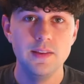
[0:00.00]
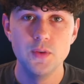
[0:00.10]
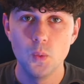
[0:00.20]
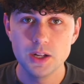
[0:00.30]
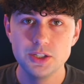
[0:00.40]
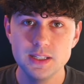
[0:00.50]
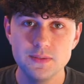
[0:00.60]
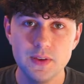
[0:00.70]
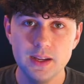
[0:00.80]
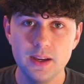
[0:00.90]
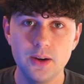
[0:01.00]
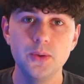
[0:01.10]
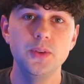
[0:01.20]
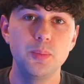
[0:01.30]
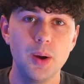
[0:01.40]
If you're watching this
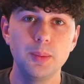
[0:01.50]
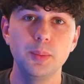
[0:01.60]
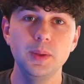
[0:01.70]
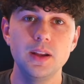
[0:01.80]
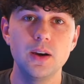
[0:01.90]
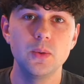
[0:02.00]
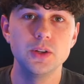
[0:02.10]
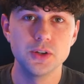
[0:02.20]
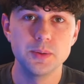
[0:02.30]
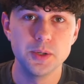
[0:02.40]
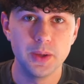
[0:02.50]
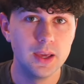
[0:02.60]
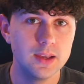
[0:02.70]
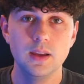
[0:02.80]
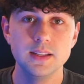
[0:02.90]
video, you probably know what
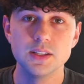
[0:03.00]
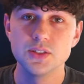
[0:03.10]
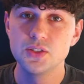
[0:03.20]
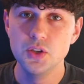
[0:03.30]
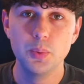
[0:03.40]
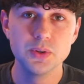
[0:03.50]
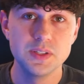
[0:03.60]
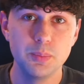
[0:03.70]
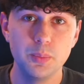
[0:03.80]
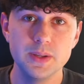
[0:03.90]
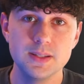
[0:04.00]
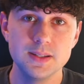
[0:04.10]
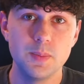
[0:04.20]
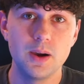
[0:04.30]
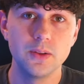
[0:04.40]
dropshipping is. It's a super simple
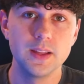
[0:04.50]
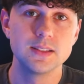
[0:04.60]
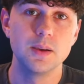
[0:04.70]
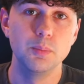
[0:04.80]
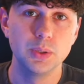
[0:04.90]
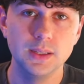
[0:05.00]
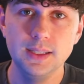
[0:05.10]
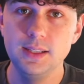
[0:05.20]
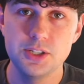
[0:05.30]
business model that's completely